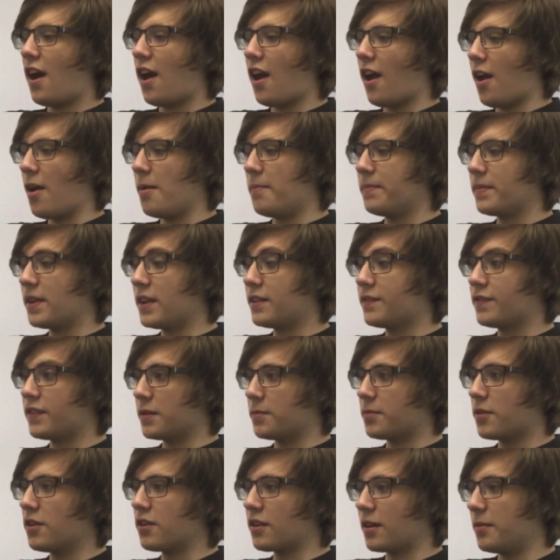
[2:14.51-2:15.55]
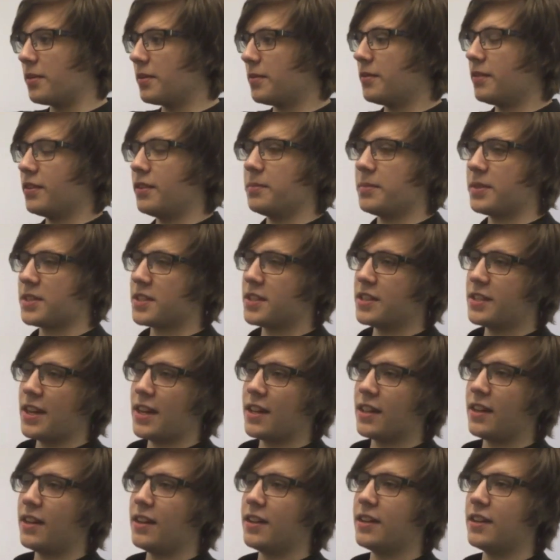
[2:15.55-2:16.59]
And for the program, I mean, you missed the
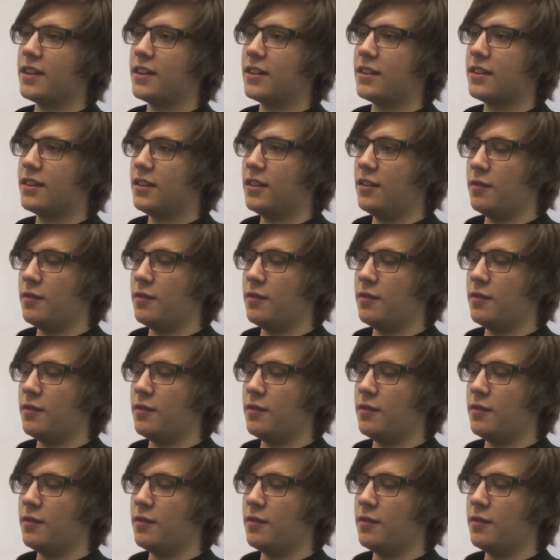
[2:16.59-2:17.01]
deadline,